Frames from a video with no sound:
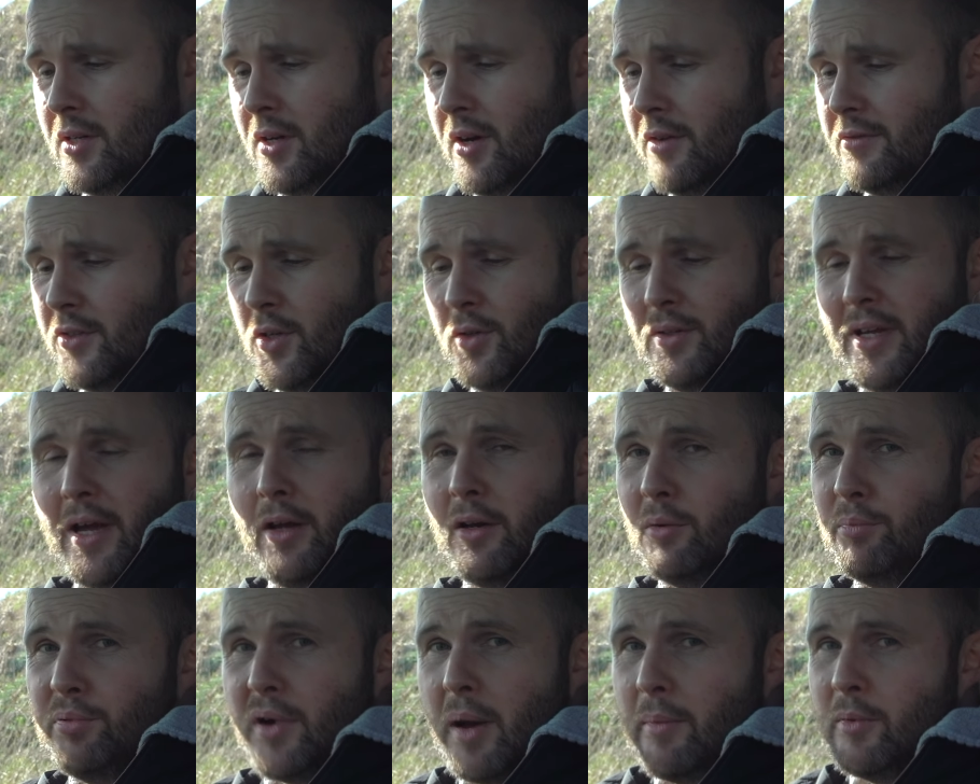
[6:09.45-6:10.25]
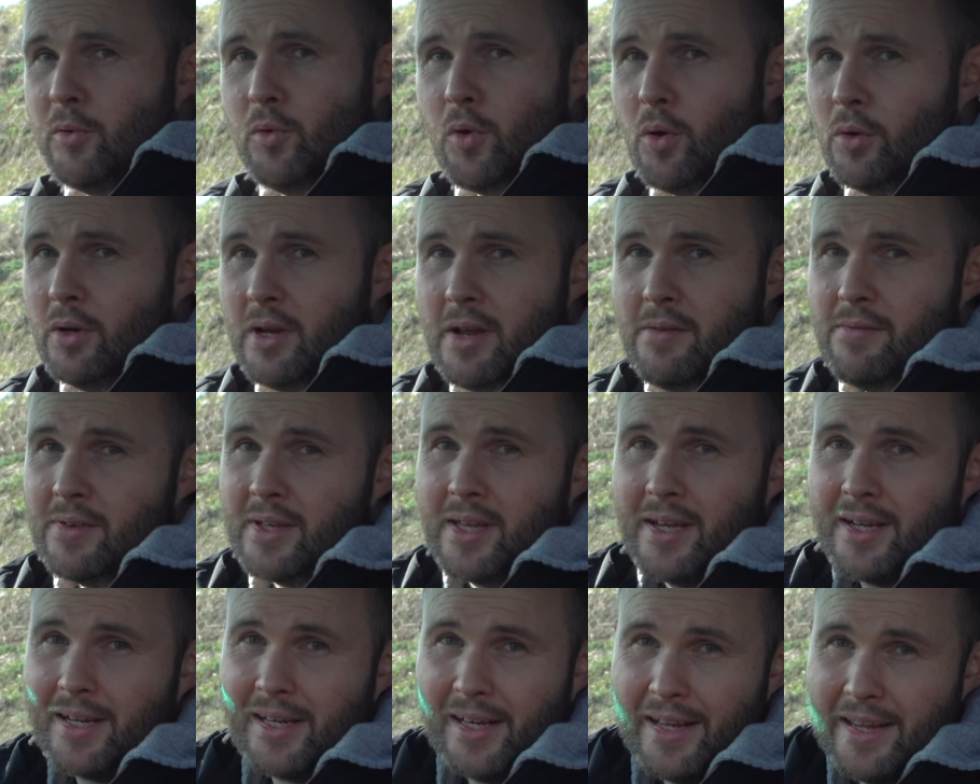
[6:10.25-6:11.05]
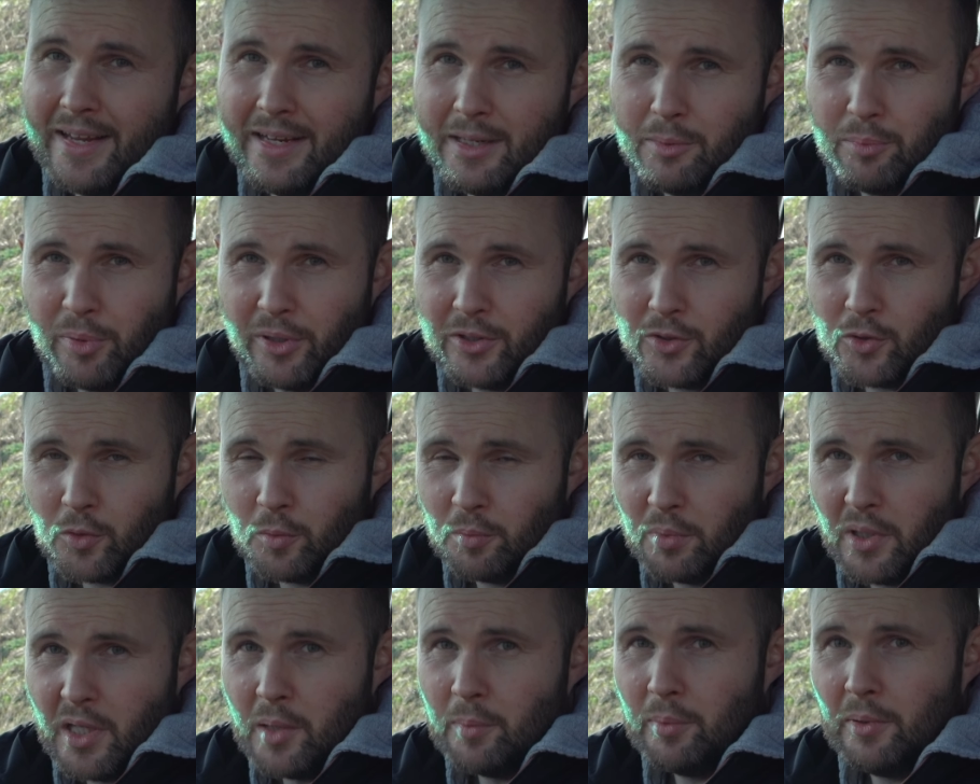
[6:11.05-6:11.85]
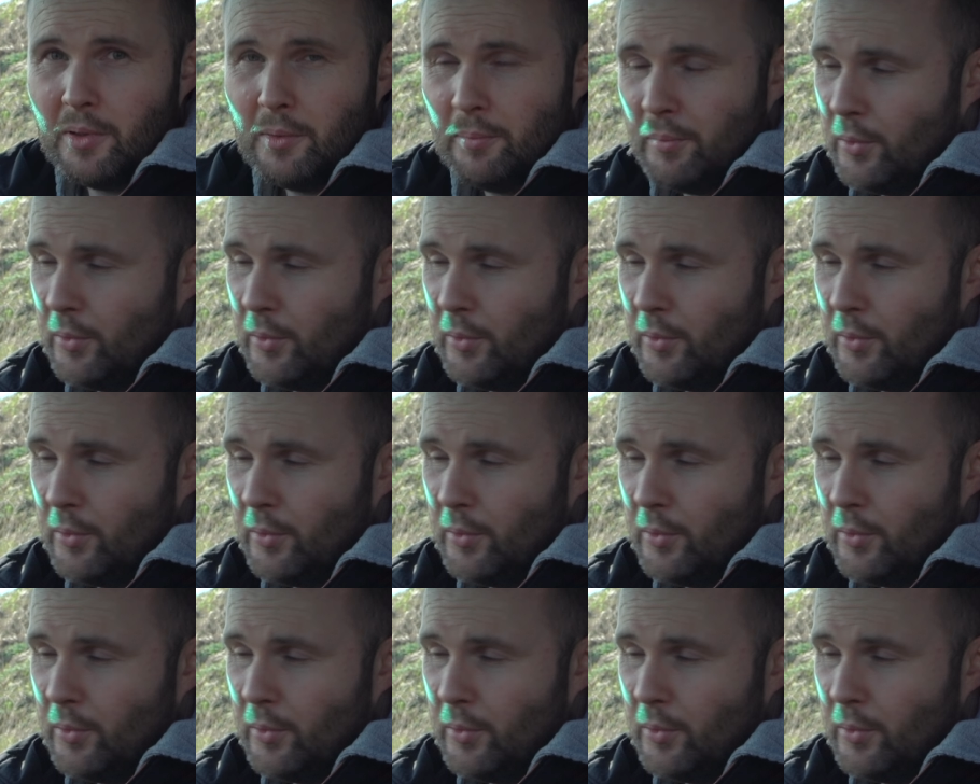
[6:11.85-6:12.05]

I've no doubt it probably won't even get cleaned by some people,